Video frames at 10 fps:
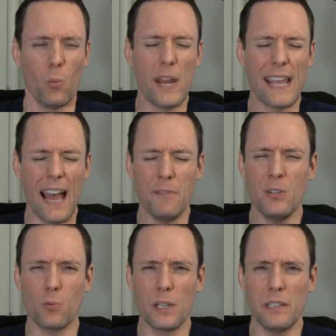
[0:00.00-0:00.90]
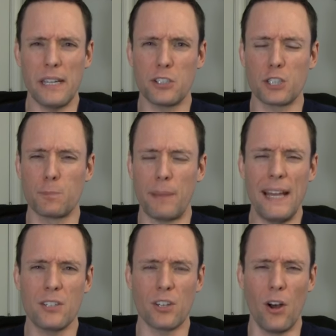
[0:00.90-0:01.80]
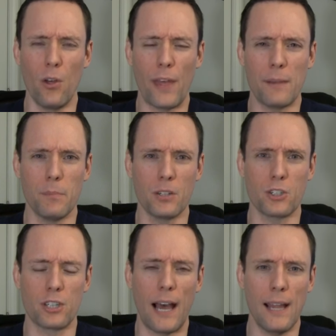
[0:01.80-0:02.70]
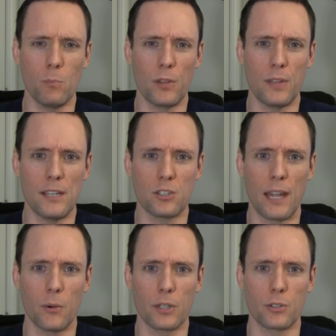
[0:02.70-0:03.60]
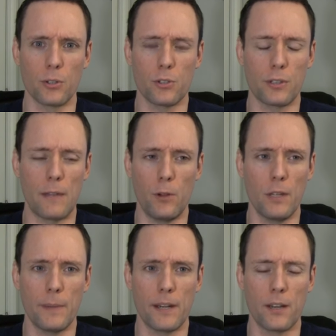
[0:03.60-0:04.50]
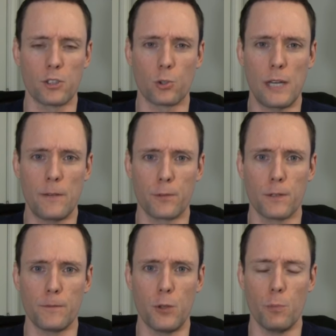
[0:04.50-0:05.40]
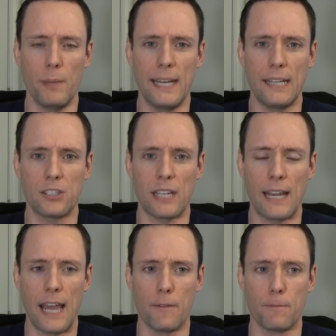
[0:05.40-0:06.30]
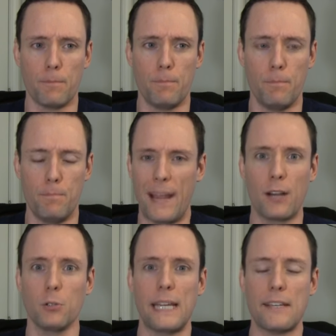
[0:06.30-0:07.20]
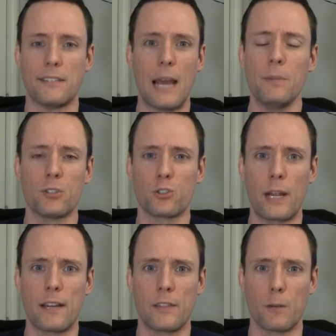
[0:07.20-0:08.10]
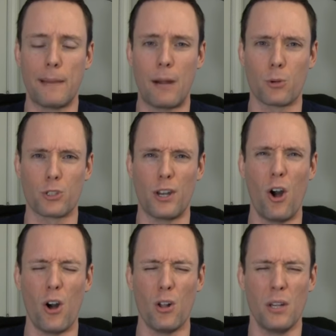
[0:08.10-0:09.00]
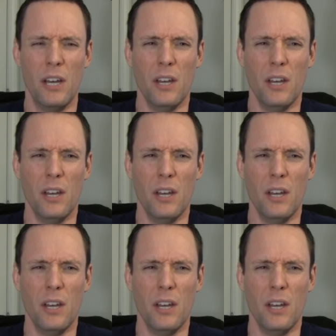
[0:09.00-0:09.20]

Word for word: we haven't really spent all that much time with these characters. They've only been on screen for a few minutes and have barely demonstrated their powers at all.